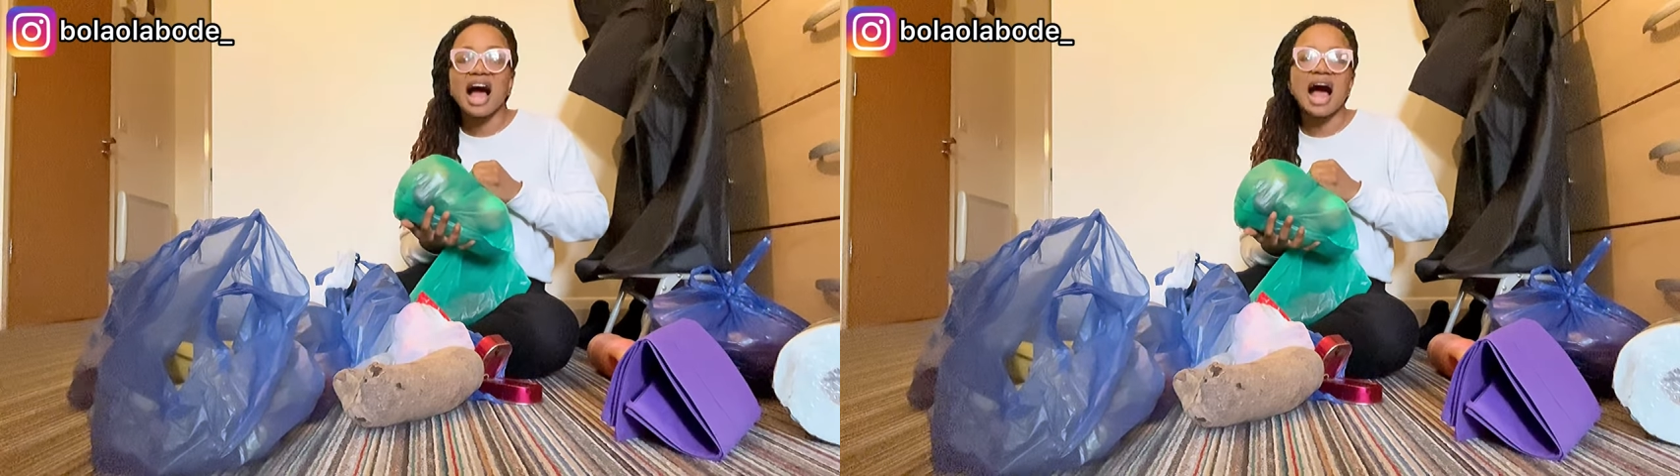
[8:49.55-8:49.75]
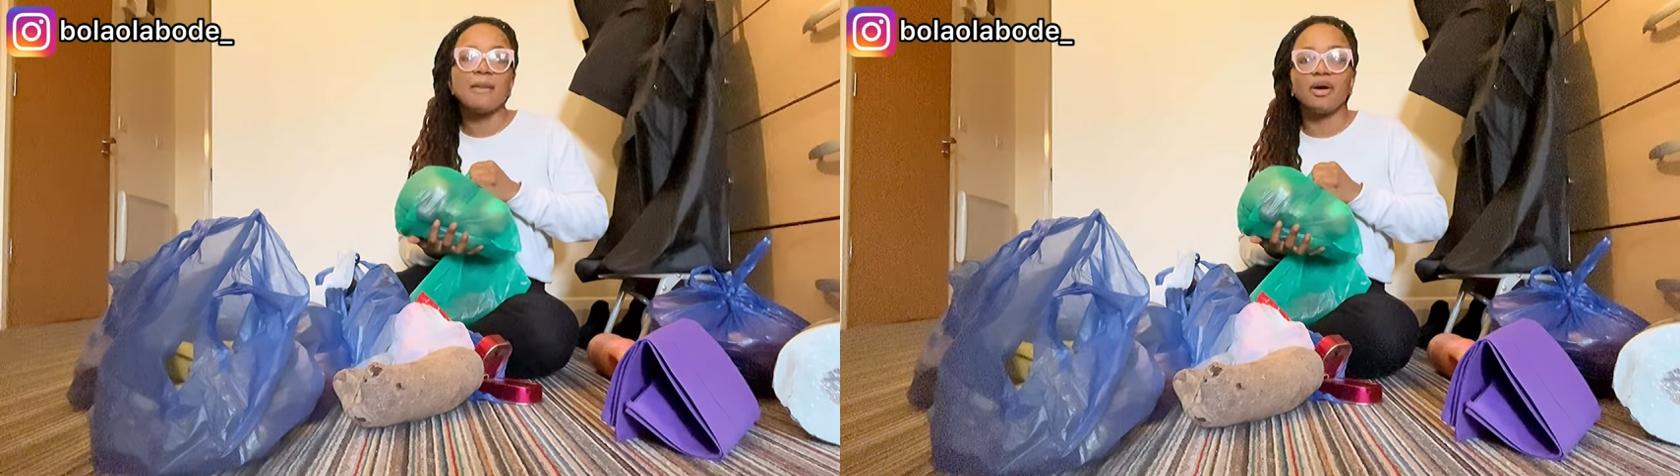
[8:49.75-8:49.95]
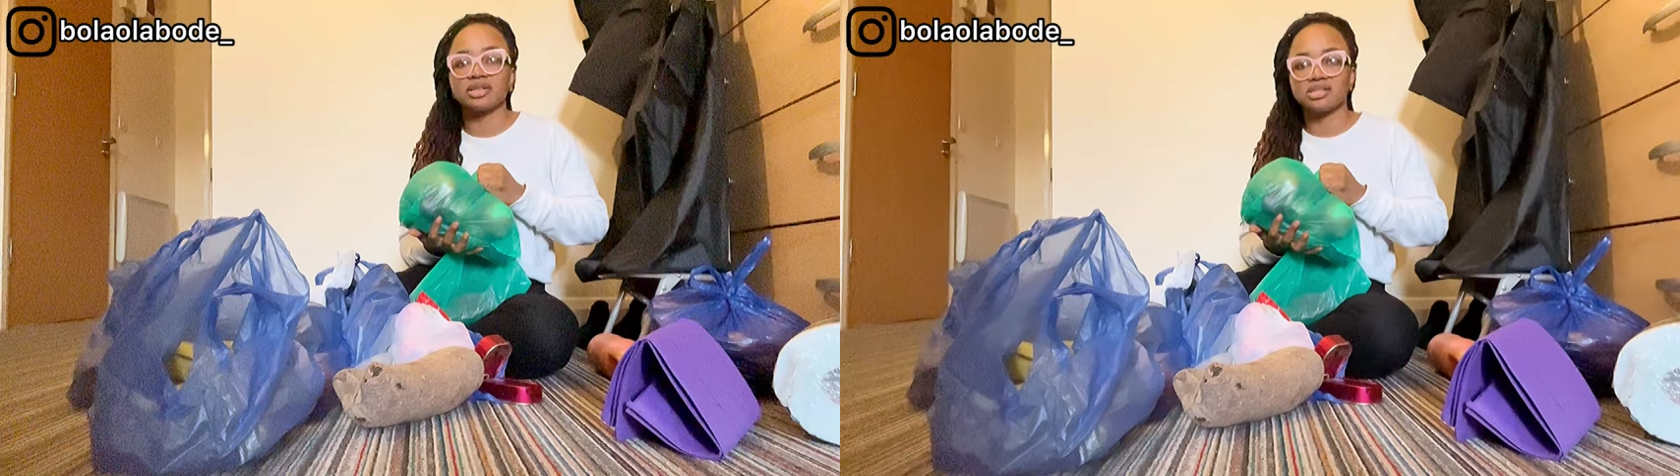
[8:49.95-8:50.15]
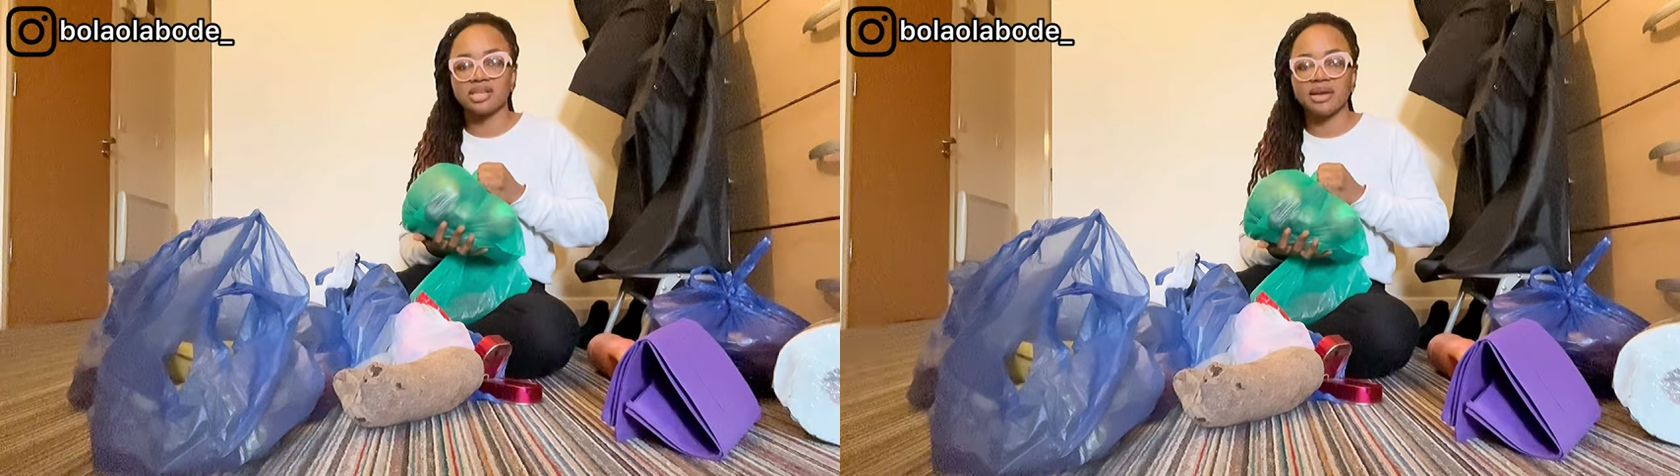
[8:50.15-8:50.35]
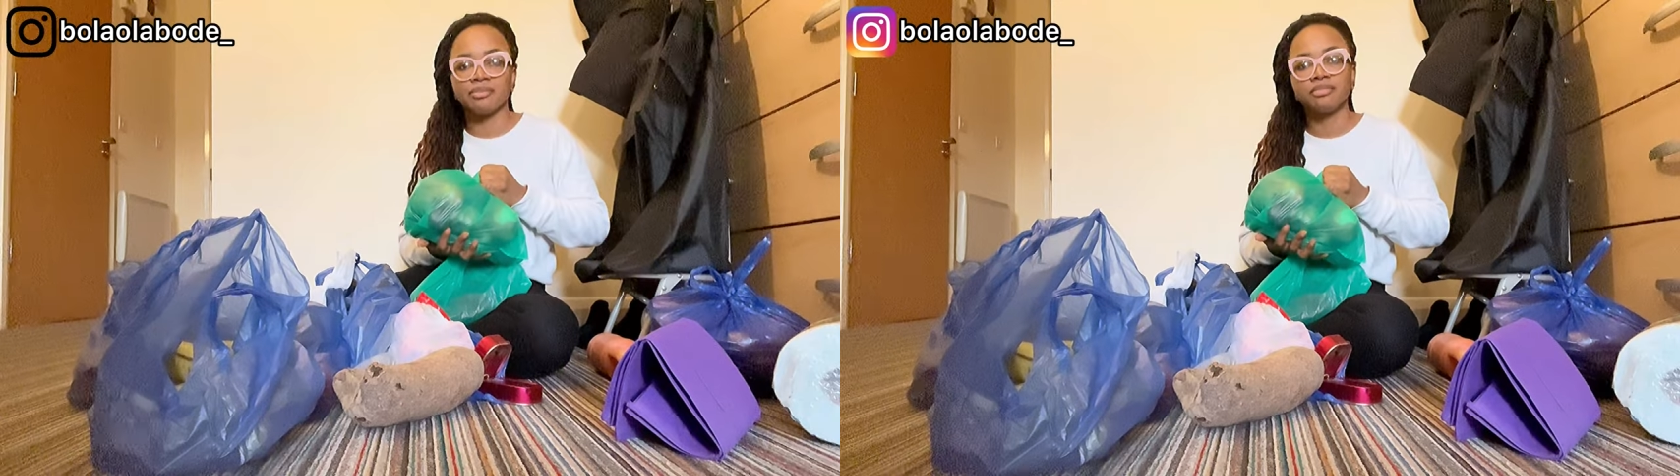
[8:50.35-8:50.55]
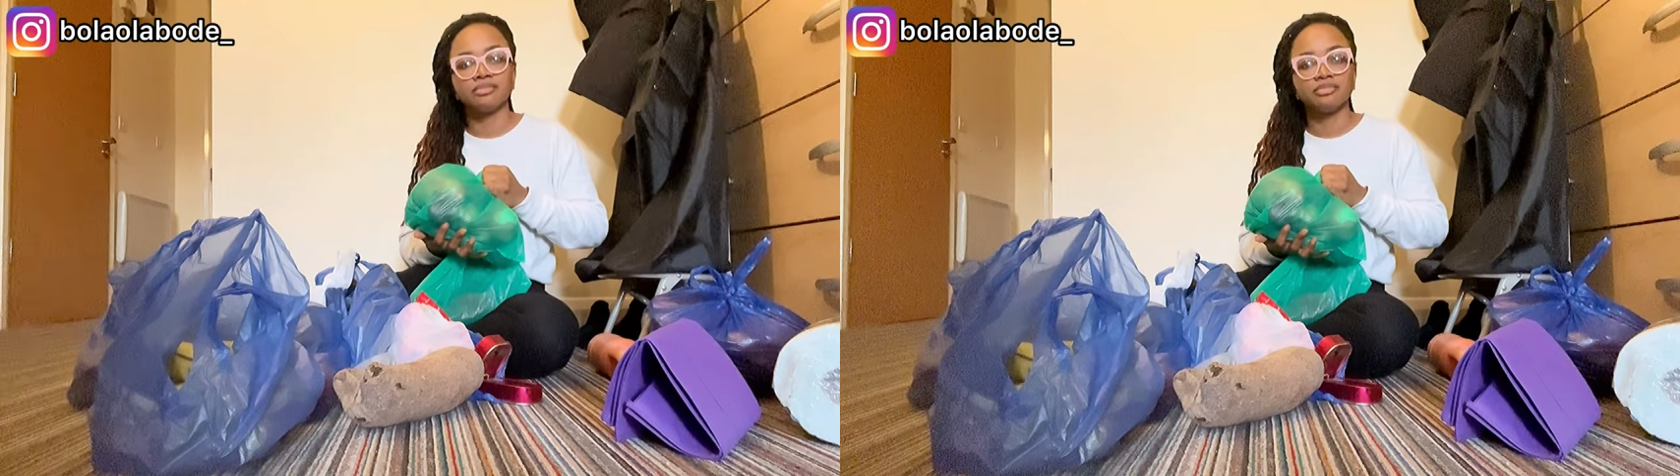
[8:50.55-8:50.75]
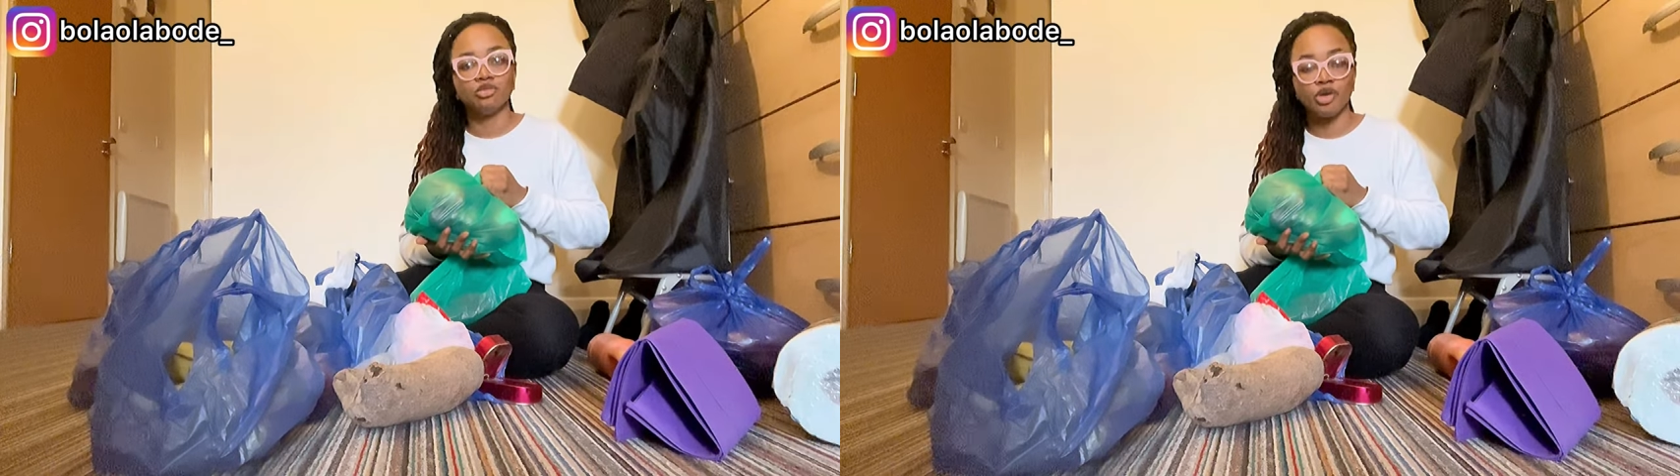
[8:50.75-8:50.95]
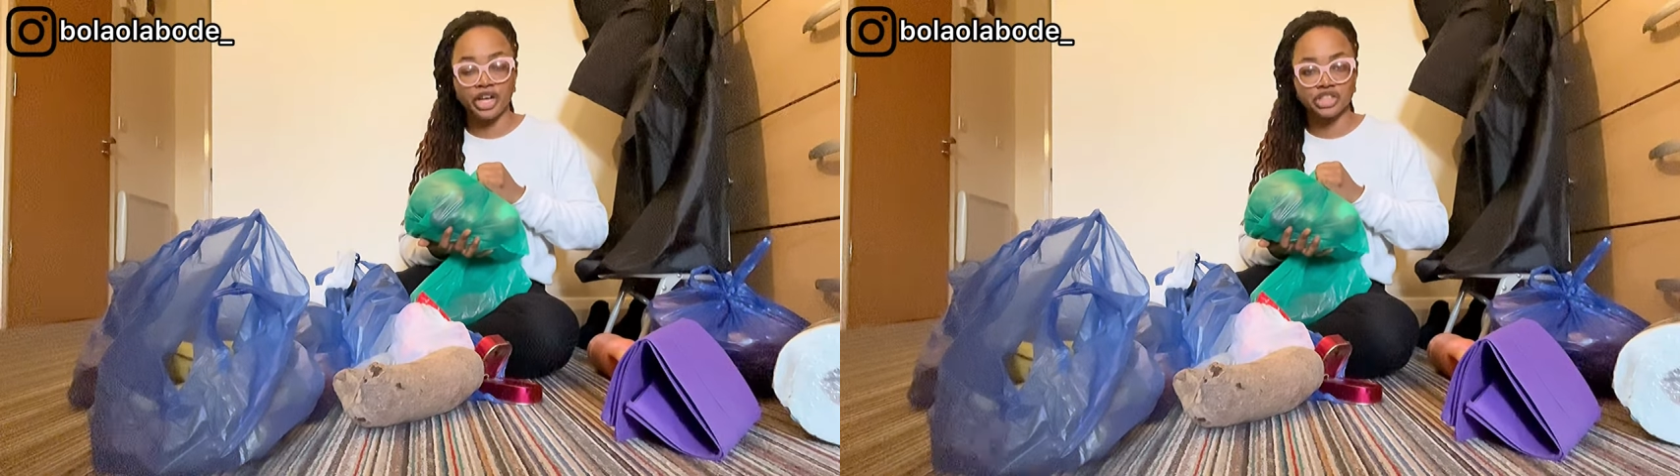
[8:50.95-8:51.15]
are about the same
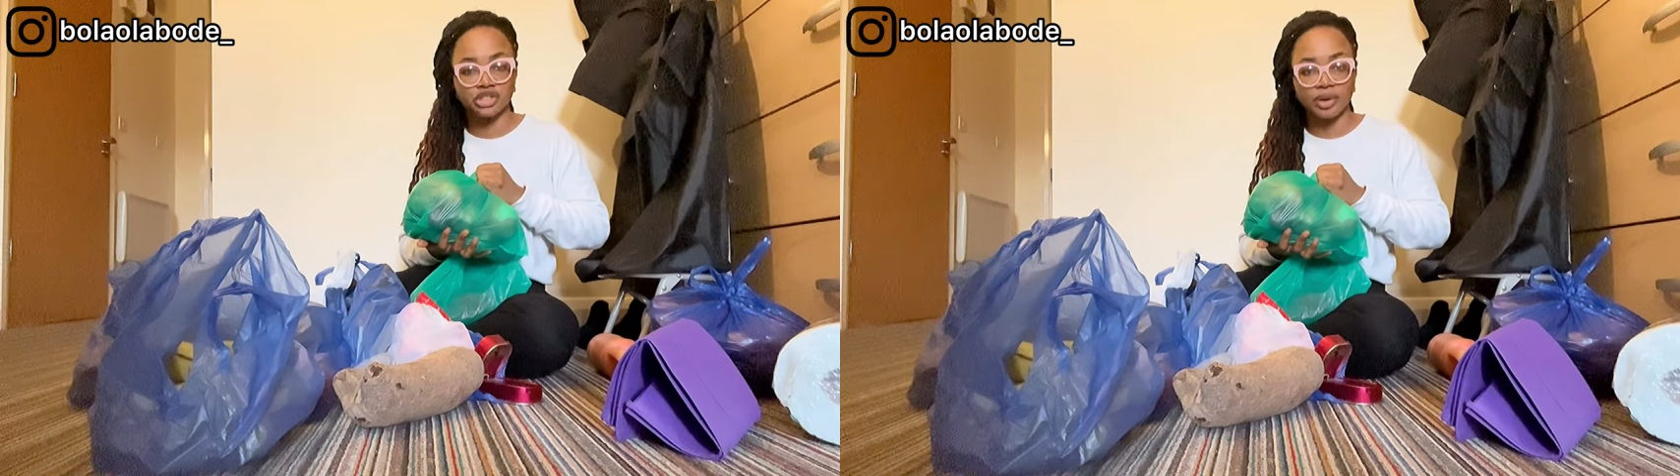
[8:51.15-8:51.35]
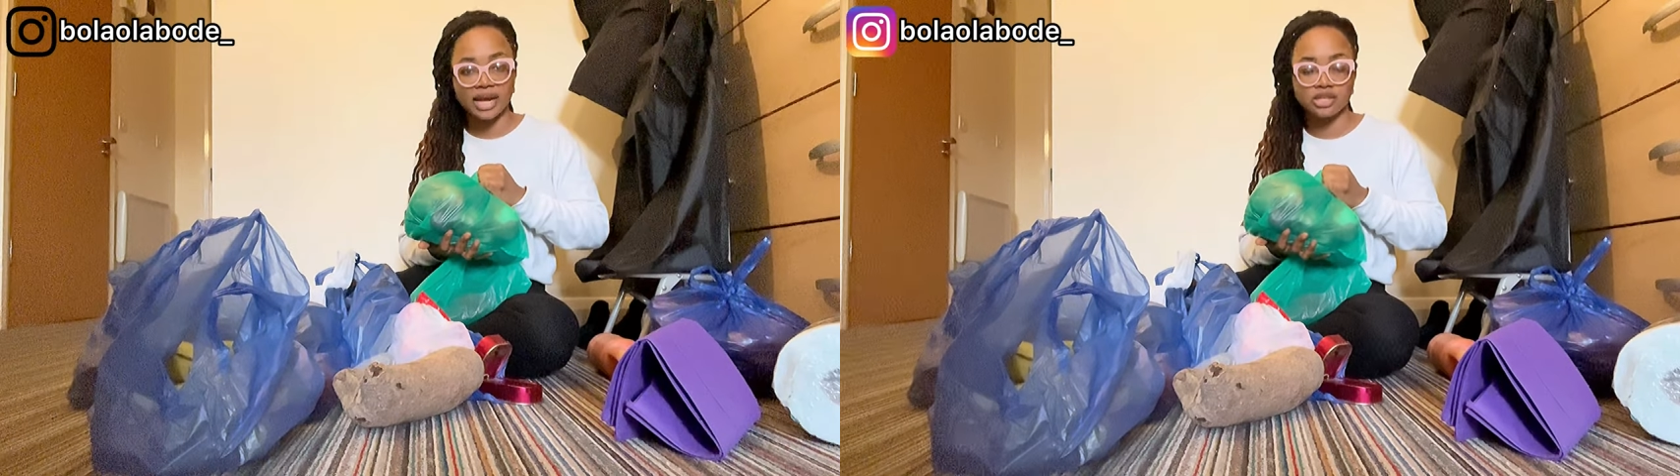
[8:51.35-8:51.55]
range, right?